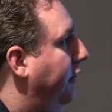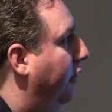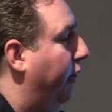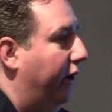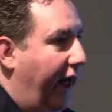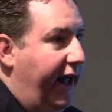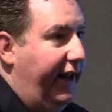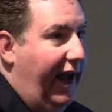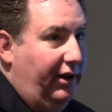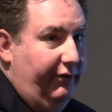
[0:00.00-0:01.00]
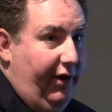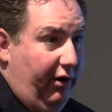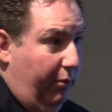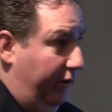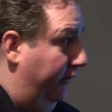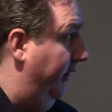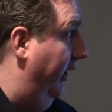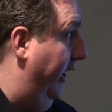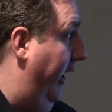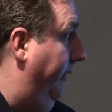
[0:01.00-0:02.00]
So the lighting had to vary with the
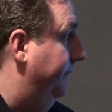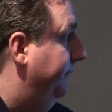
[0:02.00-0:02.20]
ceiling height.